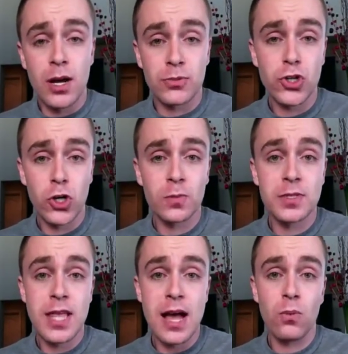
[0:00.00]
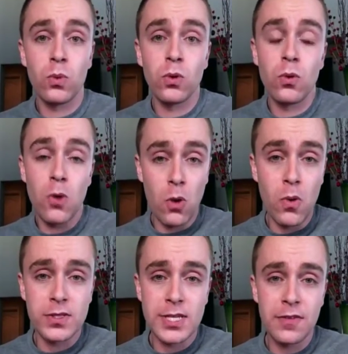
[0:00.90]
terms that will
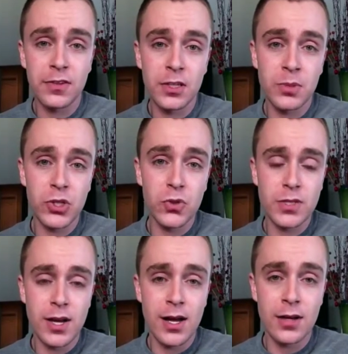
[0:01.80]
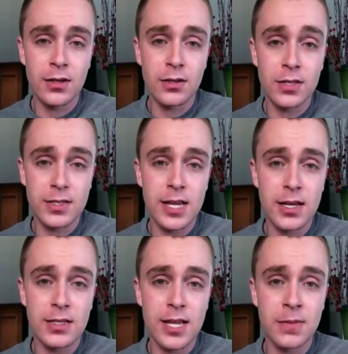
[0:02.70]
almost definitely be used on the state
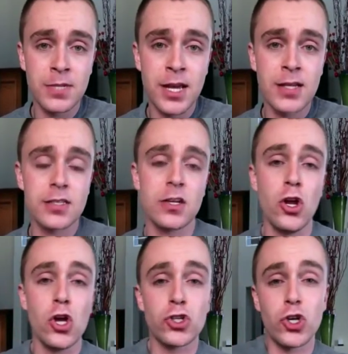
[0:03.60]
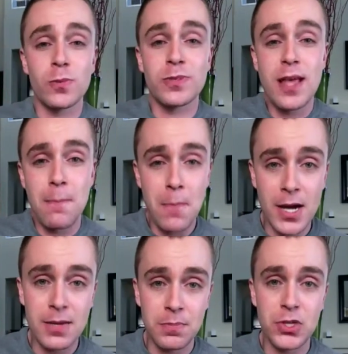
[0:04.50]
exam test, terms that
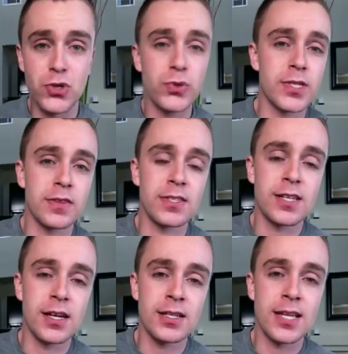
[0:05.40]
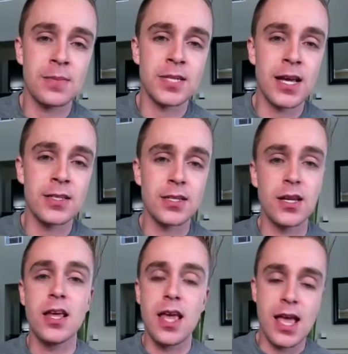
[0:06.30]
might be used on the state exam test,
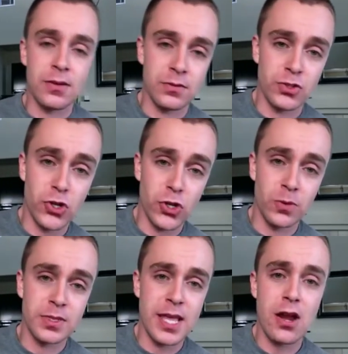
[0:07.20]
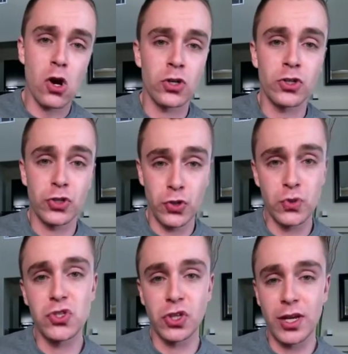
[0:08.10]
and terms that aren't
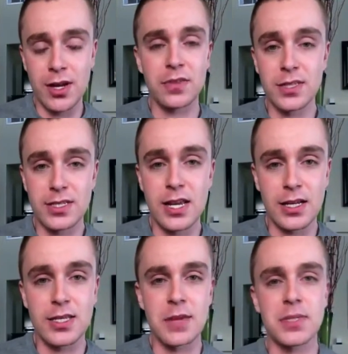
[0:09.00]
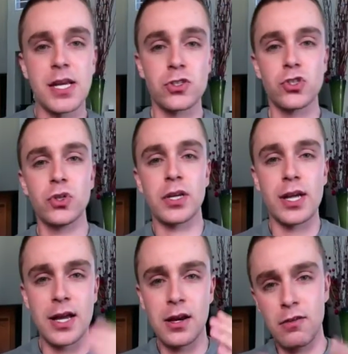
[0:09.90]
usually on the state exam test. So you can
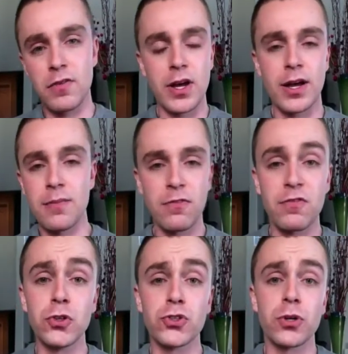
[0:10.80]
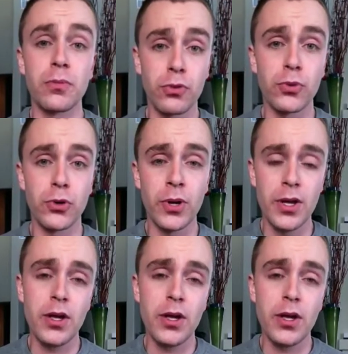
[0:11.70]
kind of filter them through